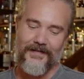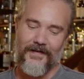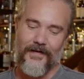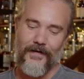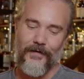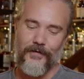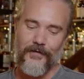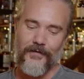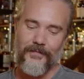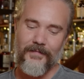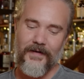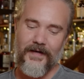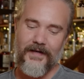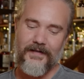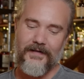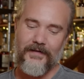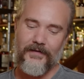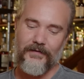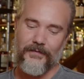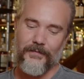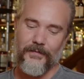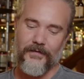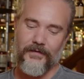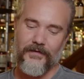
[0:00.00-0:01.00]
Uncle
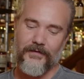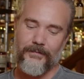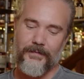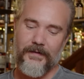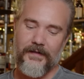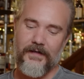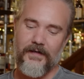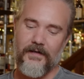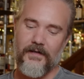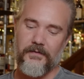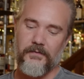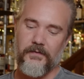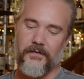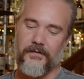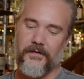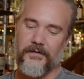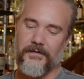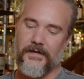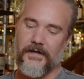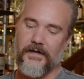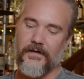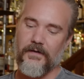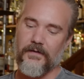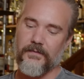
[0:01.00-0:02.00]
Mikey's World. Speaking on
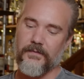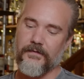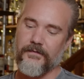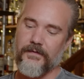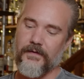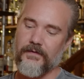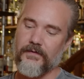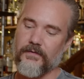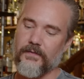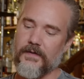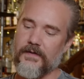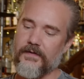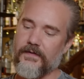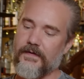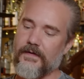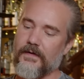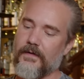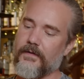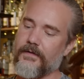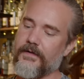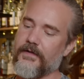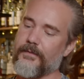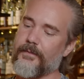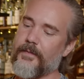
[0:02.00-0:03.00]
revisiting old reviews, what is the
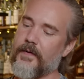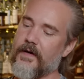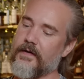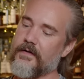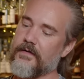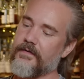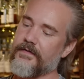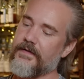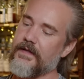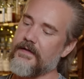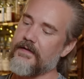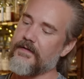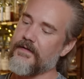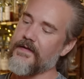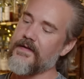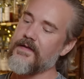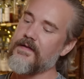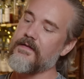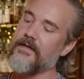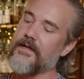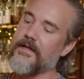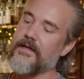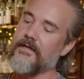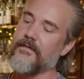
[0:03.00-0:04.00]
oldest bottle that is
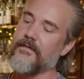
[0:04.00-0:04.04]
in the